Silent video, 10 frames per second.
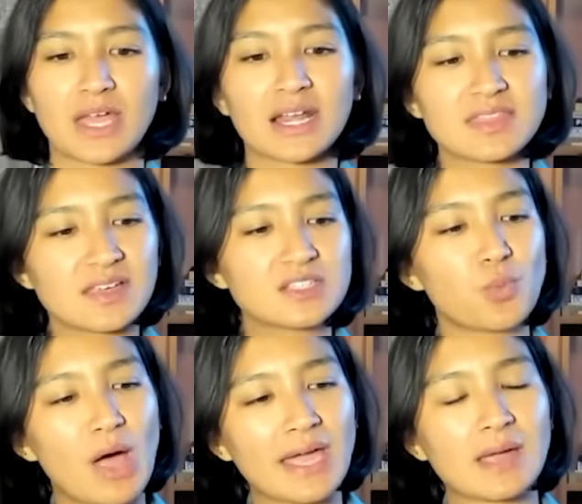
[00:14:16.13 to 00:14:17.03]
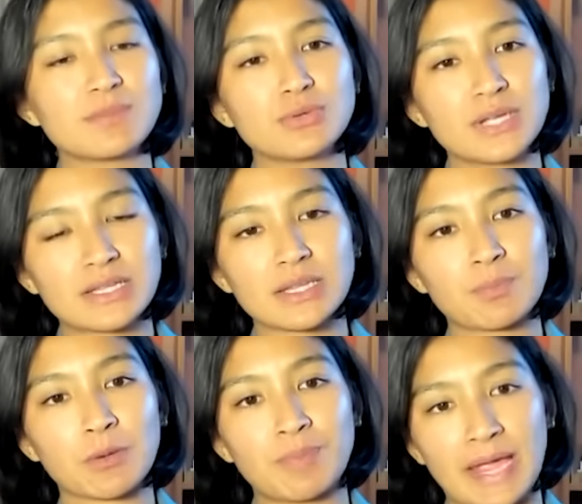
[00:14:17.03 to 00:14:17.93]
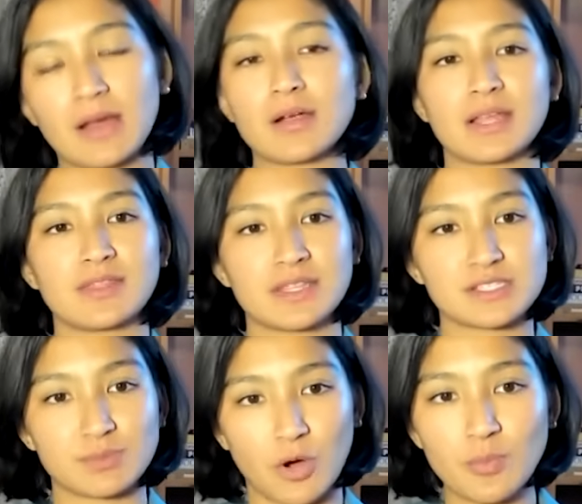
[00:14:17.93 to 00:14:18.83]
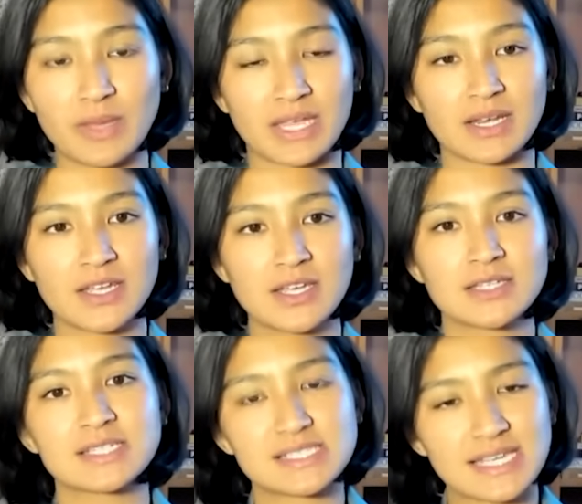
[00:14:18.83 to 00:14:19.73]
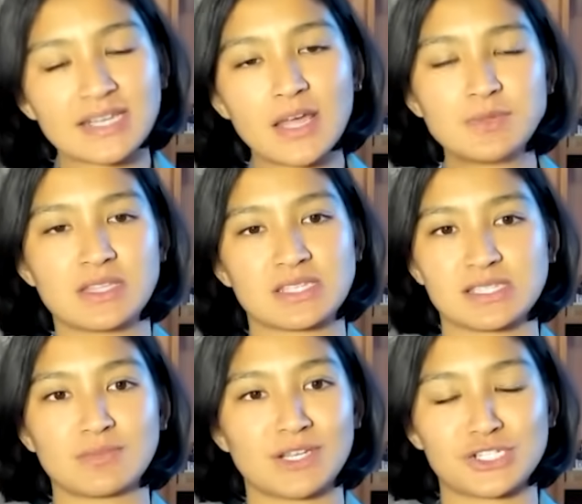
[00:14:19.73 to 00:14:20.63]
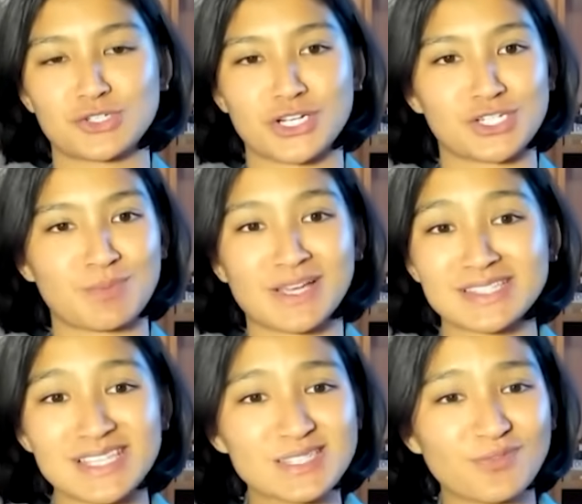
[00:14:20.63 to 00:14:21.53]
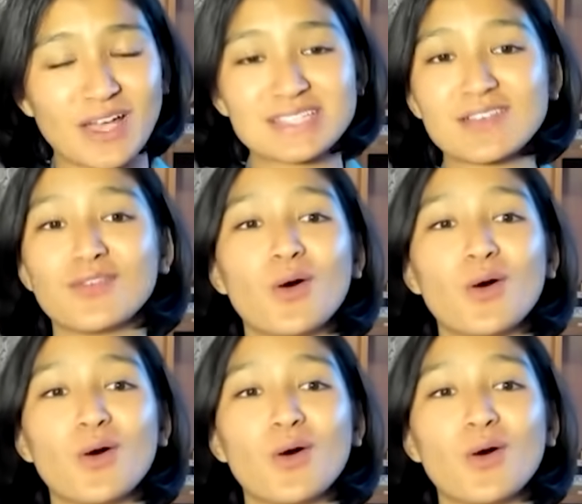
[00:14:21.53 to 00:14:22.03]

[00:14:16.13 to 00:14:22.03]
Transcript: I think it's why I'm uniquely prepared in this moment to stand up to this administration, because these fights have